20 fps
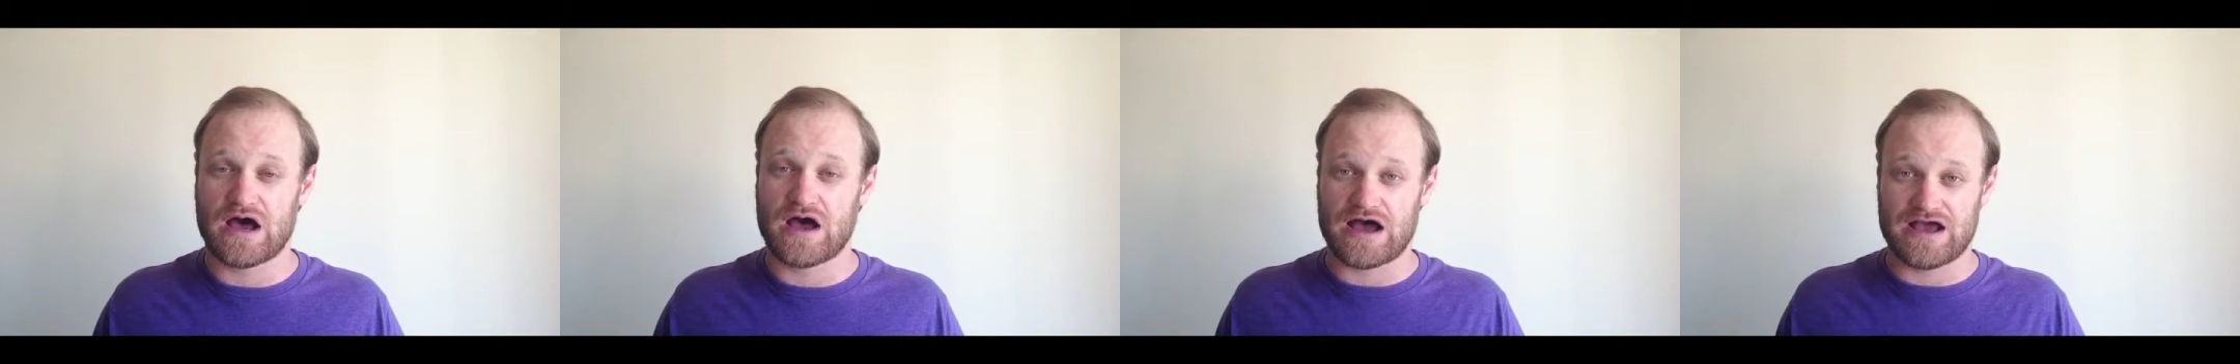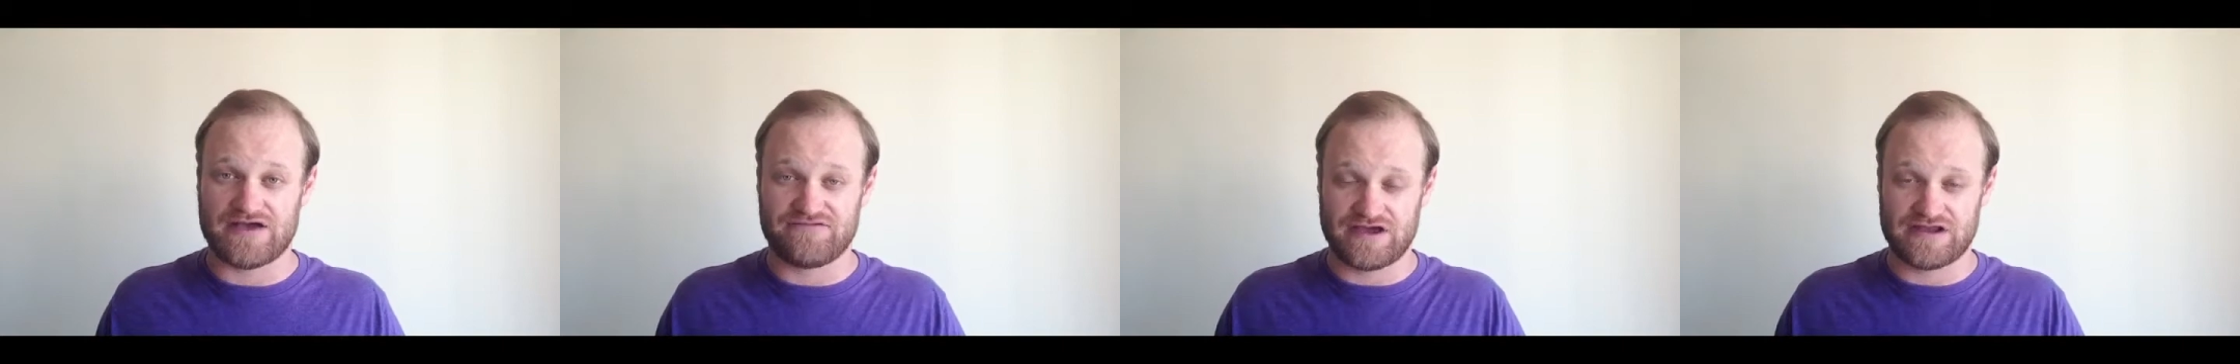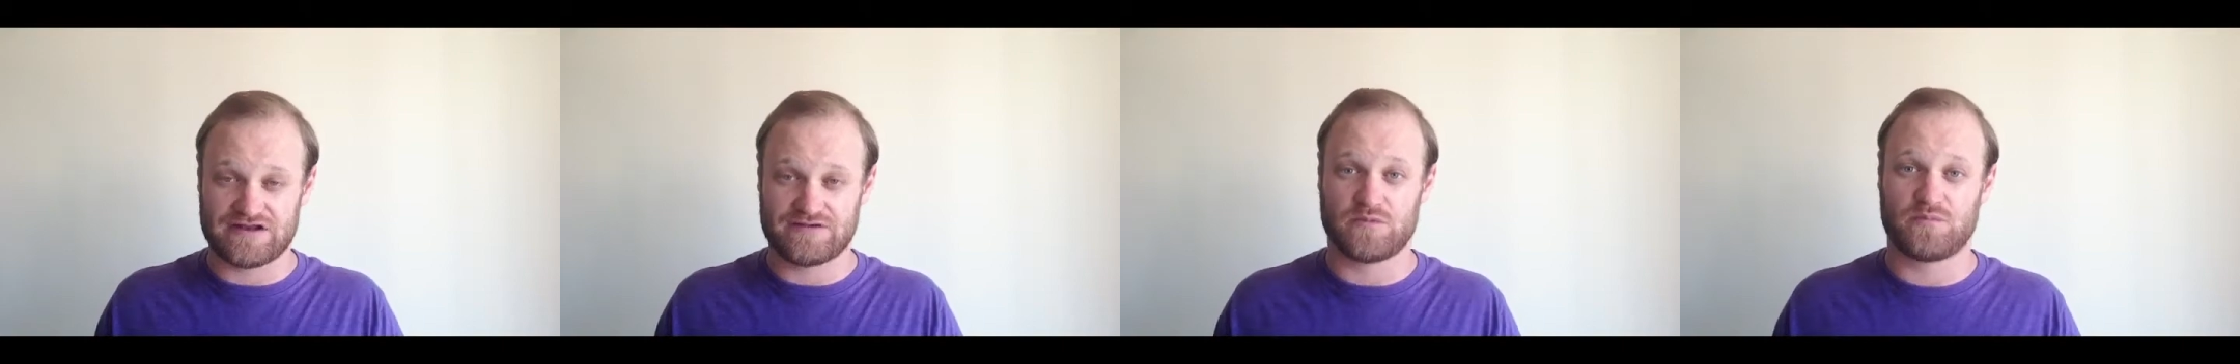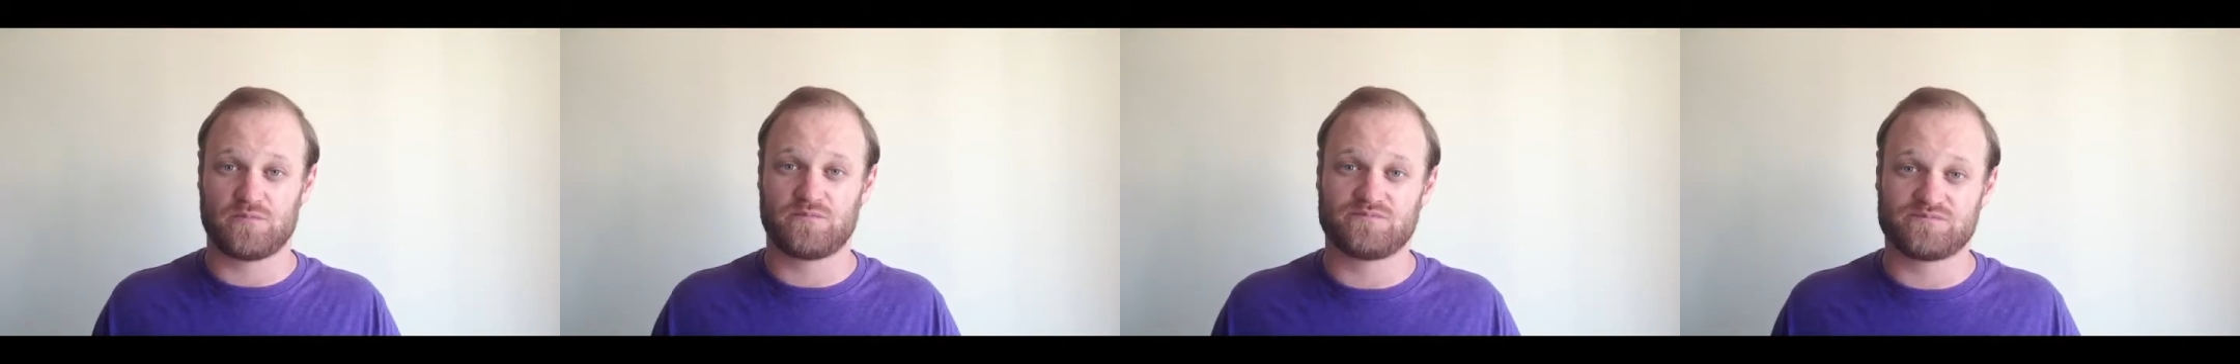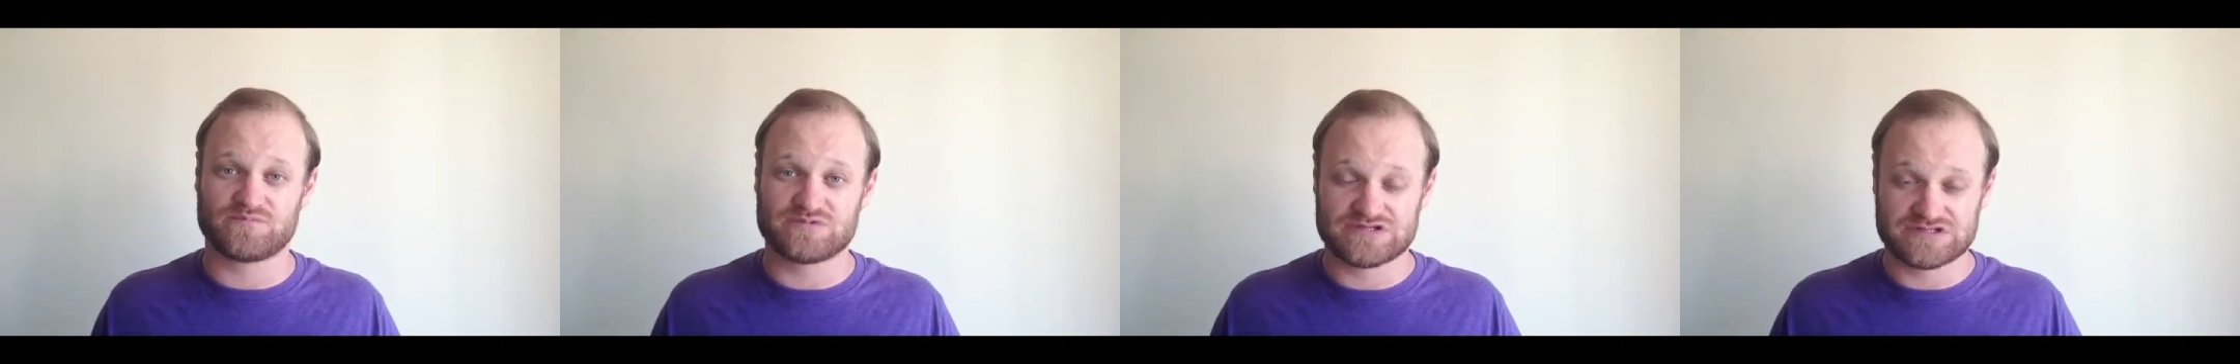I've had
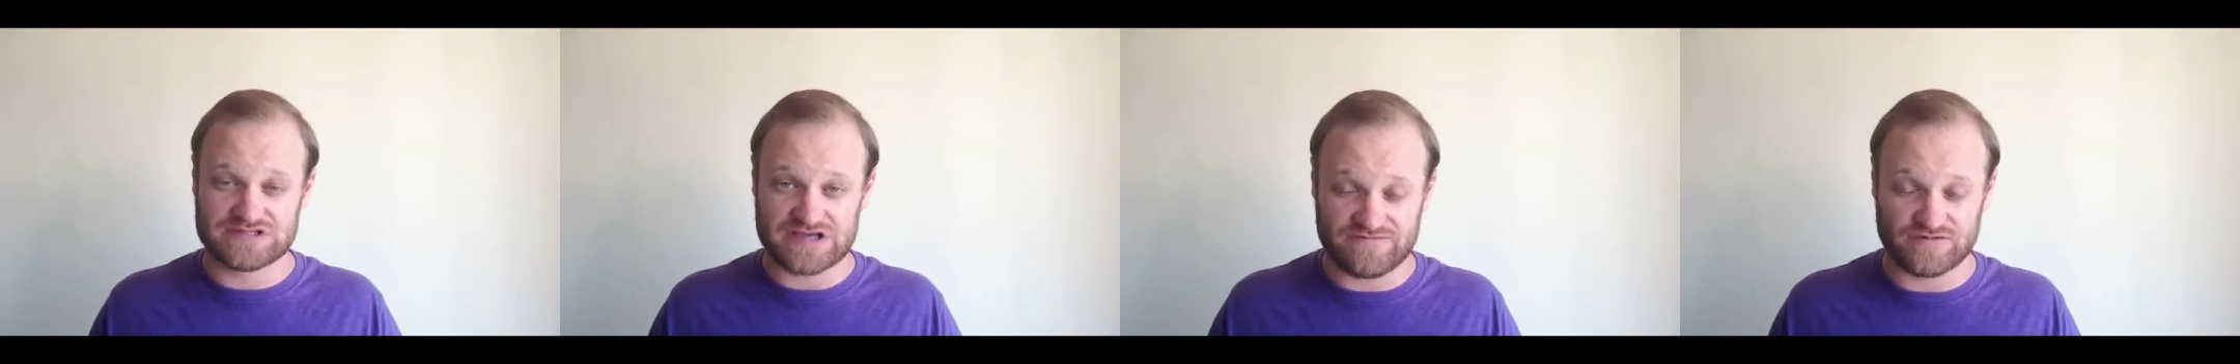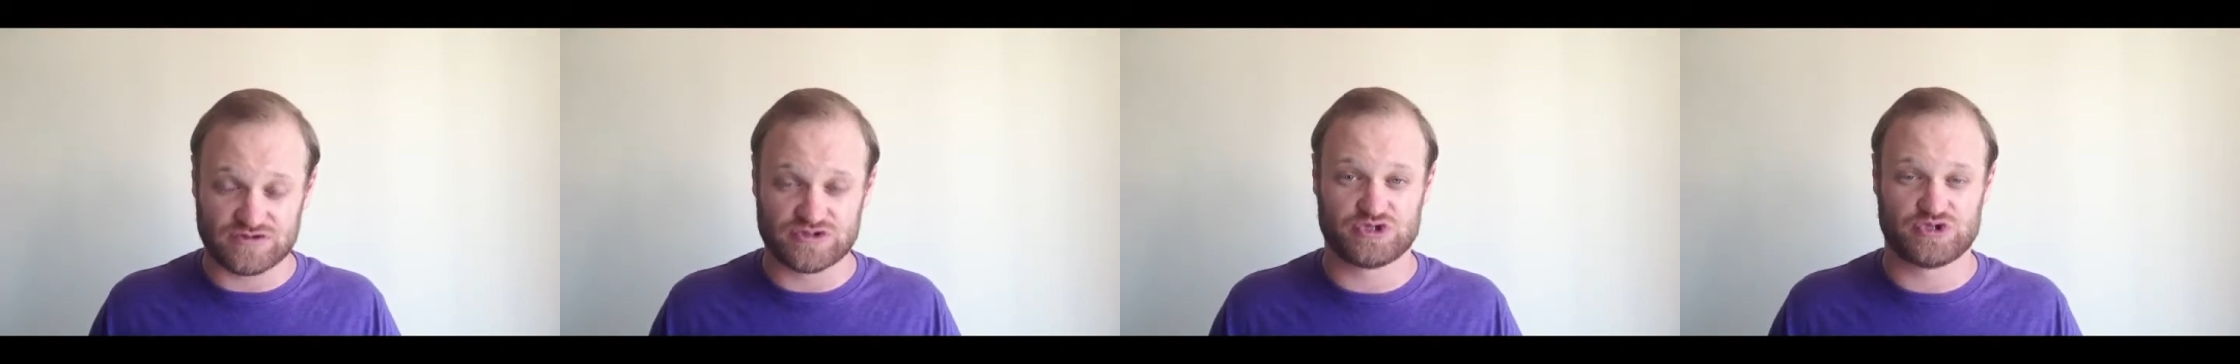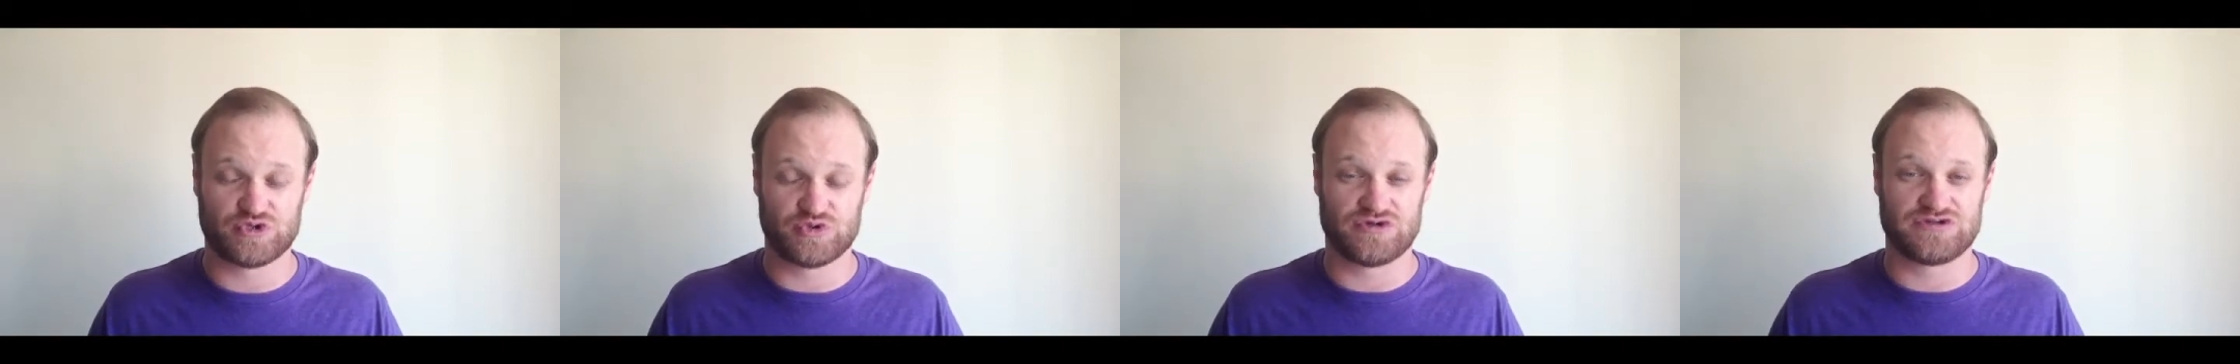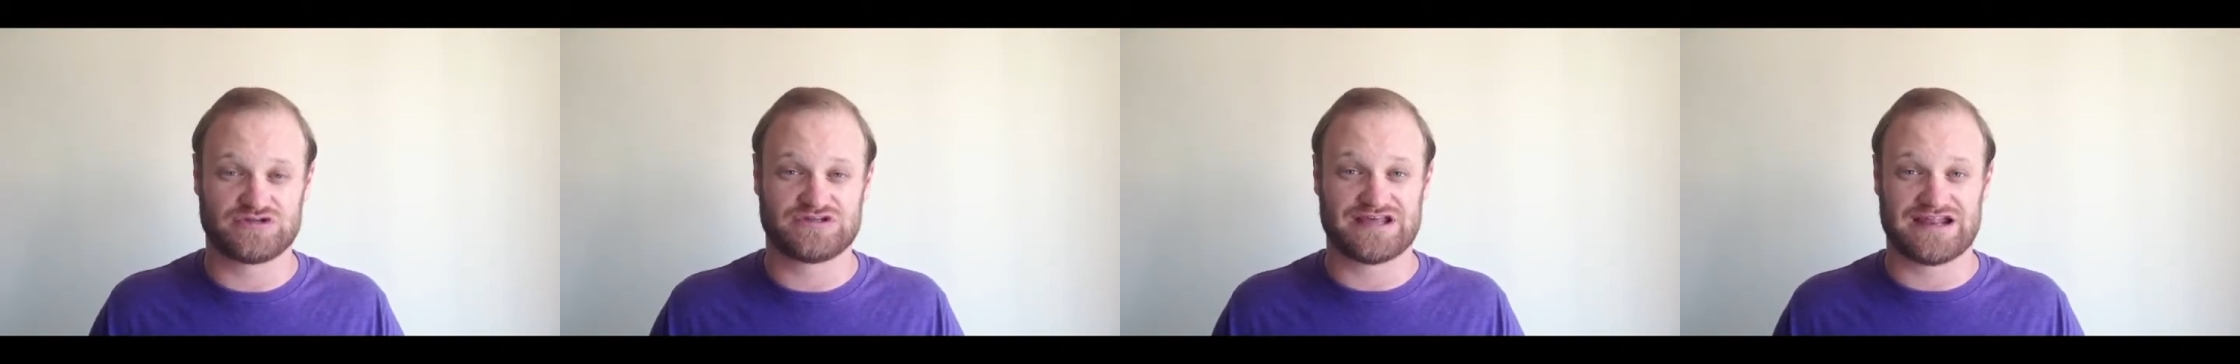several students